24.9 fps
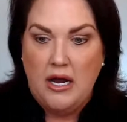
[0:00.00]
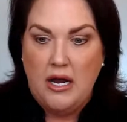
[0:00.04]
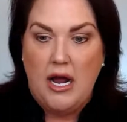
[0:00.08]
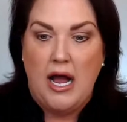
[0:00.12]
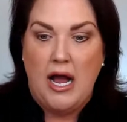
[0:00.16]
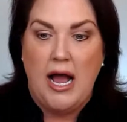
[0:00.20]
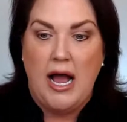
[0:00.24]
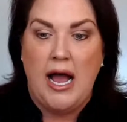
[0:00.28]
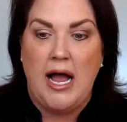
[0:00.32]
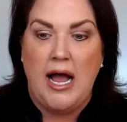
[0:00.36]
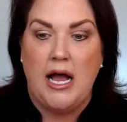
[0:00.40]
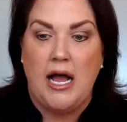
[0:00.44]

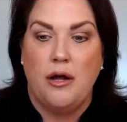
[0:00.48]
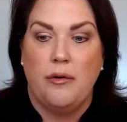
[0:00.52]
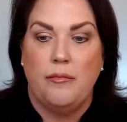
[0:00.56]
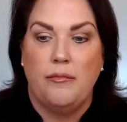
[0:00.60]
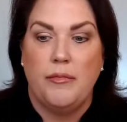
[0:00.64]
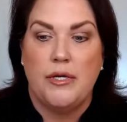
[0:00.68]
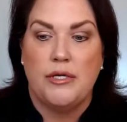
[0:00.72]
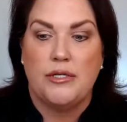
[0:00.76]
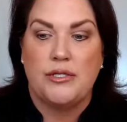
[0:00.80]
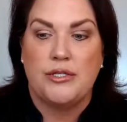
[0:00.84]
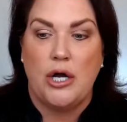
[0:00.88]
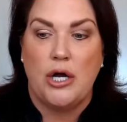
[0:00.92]
Um,
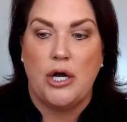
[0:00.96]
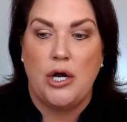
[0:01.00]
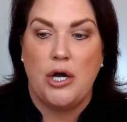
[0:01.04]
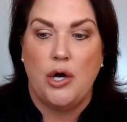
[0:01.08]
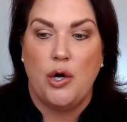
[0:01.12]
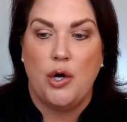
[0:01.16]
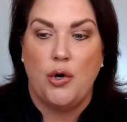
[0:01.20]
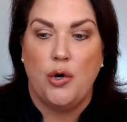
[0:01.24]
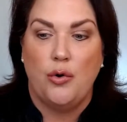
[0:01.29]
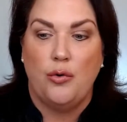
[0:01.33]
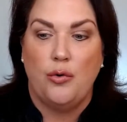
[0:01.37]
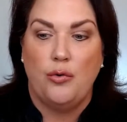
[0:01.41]

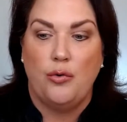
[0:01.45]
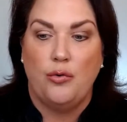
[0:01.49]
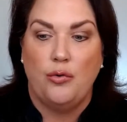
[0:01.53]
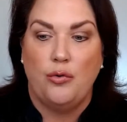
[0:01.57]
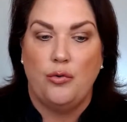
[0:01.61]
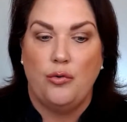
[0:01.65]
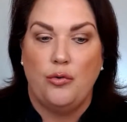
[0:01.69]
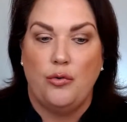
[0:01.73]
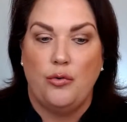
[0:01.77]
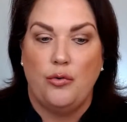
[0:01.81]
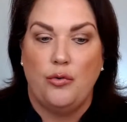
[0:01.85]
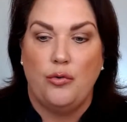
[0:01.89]
so
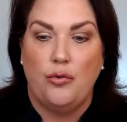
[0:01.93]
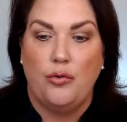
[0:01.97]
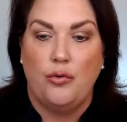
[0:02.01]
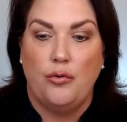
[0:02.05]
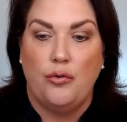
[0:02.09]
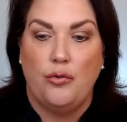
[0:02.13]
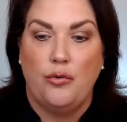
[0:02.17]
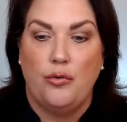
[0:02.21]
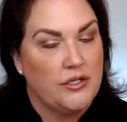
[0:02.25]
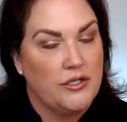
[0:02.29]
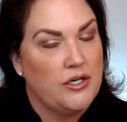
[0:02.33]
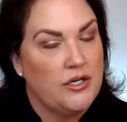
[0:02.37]
we
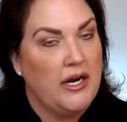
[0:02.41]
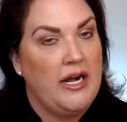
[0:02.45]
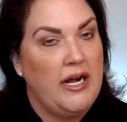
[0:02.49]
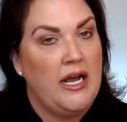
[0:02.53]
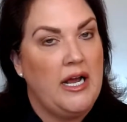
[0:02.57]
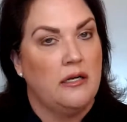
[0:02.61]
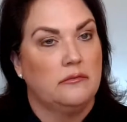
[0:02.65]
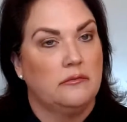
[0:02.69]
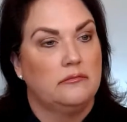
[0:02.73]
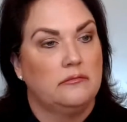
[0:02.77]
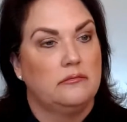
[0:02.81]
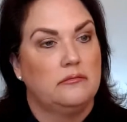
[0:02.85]
can try it out.
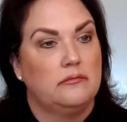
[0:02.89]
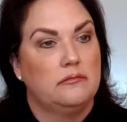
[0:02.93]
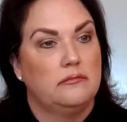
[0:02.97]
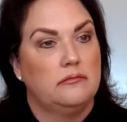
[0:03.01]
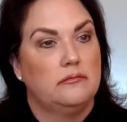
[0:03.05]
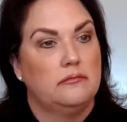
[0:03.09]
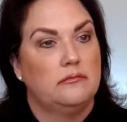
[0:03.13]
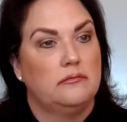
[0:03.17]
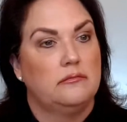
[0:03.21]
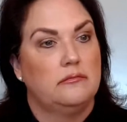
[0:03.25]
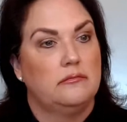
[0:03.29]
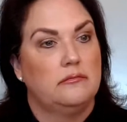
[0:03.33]

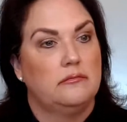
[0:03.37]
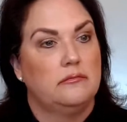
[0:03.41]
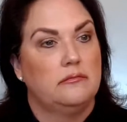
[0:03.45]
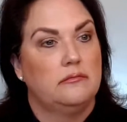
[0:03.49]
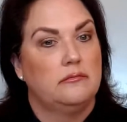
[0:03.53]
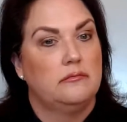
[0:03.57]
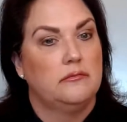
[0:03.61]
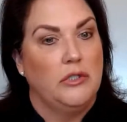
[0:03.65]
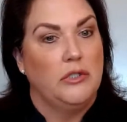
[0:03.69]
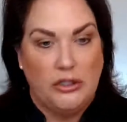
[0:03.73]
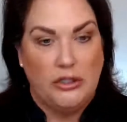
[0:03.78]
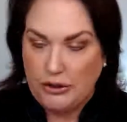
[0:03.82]

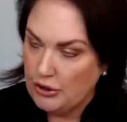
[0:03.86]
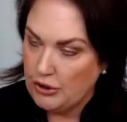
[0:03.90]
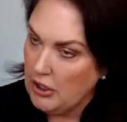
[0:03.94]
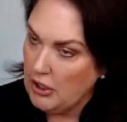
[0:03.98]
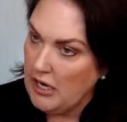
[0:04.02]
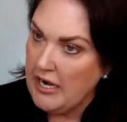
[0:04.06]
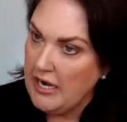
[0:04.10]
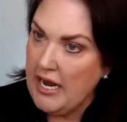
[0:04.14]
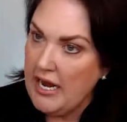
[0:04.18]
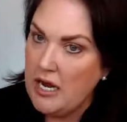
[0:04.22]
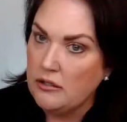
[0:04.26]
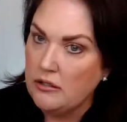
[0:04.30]
Let's try it
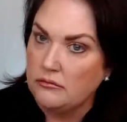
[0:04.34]
out.